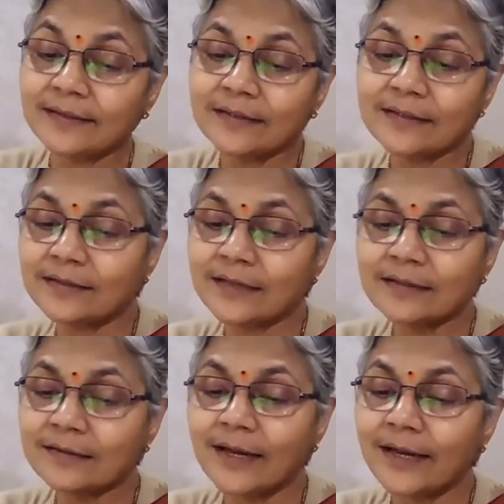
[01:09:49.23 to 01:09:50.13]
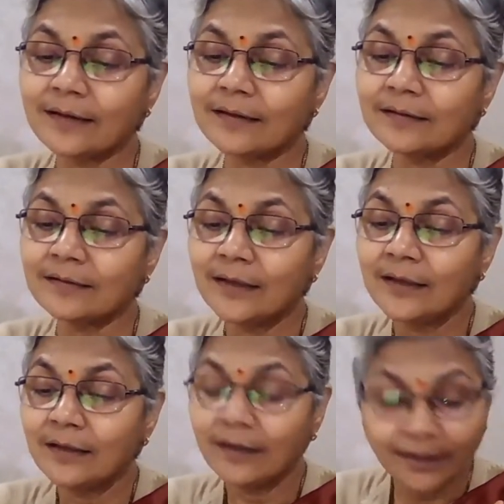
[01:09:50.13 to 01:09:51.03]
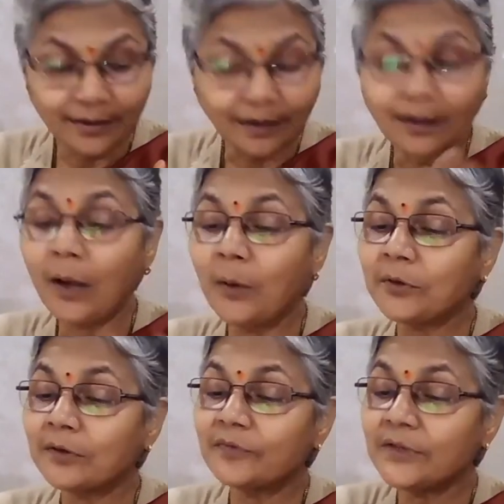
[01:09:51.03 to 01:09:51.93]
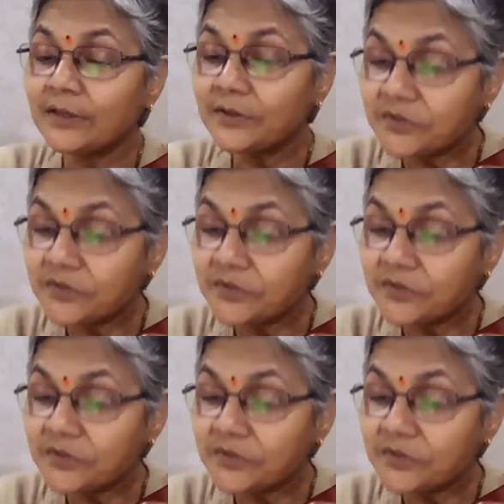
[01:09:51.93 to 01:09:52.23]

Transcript: It is just like an account of the